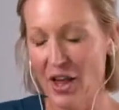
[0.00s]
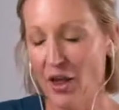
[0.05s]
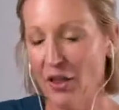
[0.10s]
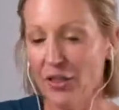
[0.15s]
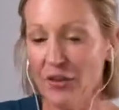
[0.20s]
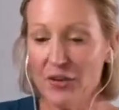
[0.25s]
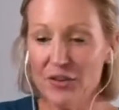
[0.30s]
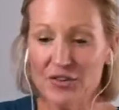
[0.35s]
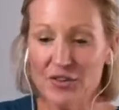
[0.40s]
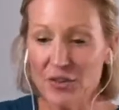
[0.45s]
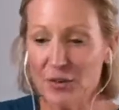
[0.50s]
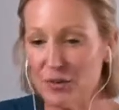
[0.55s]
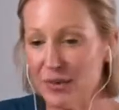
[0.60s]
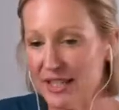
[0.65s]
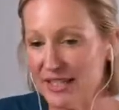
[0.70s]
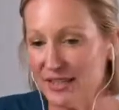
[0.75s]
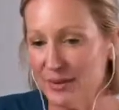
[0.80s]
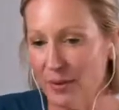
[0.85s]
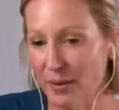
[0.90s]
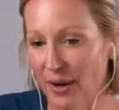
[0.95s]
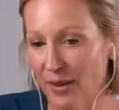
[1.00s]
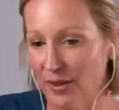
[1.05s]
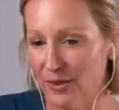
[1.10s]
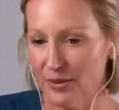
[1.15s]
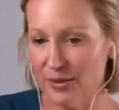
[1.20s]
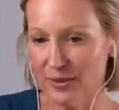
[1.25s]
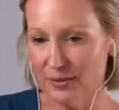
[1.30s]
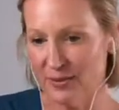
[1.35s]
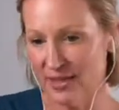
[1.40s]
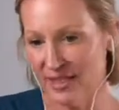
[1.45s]
There's a reason why the
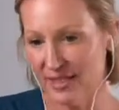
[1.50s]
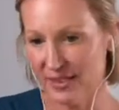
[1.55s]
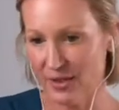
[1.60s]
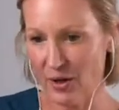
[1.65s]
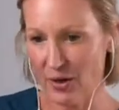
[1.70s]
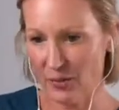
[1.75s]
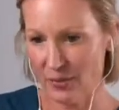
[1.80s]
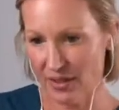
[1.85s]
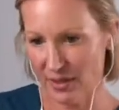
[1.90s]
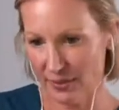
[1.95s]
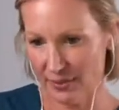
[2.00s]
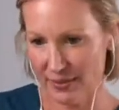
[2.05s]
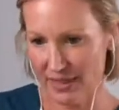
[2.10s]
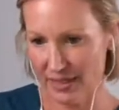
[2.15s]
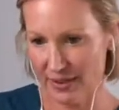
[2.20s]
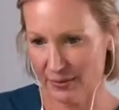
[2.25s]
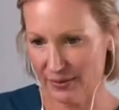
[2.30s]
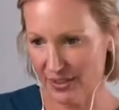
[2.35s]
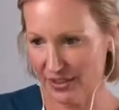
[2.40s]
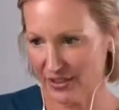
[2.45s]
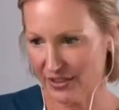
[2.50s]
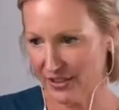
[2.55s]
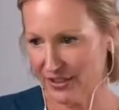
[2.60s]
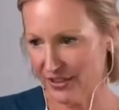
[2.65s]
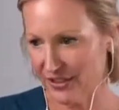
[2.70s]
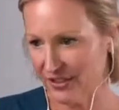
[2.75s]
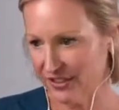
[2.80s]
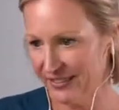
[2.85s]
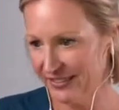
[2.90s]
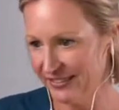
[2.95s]
termies call me the Make-A-Wish
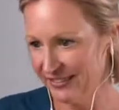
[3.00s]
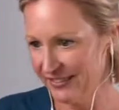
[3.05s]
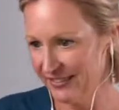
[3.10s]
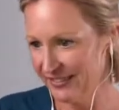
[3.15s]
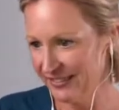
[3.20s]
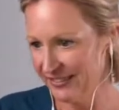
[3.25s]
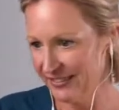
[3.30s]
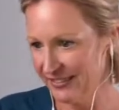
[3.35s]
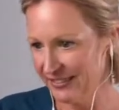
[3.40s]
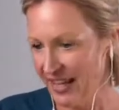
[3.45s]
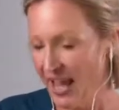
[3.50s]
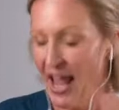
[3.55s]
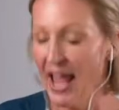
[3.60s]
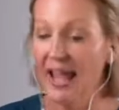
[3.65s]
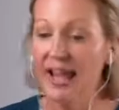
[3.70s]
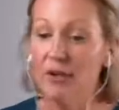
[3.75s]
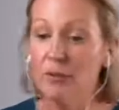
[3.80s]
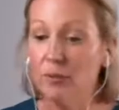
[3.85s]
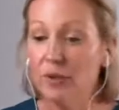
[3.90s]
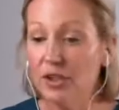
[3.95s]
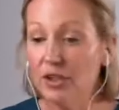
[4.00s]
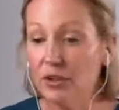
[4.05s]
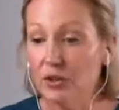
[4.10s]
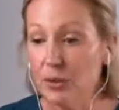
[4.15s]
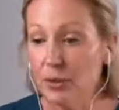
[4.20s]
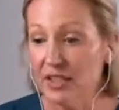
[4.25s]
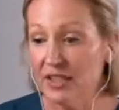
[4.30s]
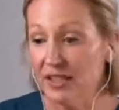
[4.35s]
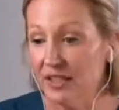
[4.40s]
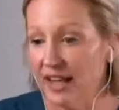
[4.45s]
girl. Hey, what are you
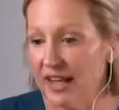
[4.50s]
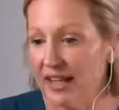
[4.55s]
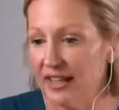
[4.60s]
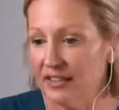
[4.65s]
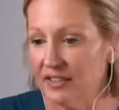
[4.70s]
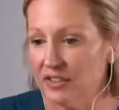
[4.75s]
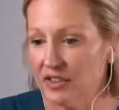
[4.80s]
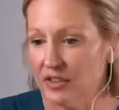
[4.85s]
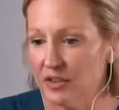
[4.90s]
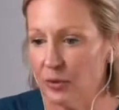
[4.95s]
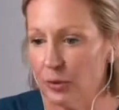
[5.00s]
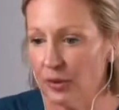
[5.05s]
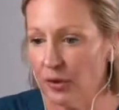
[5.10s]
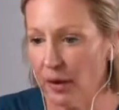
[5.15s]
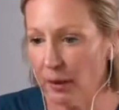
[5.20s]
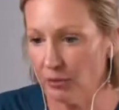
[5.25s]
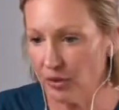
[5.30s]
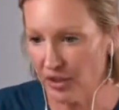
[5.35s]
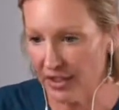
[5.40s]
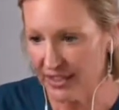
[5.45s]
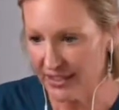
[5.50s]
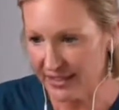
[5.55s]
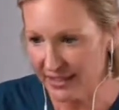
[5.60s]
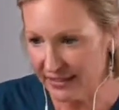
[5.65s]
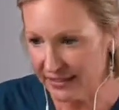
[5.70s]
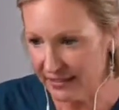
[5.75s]
doing tonight? Do you want to grab drinks?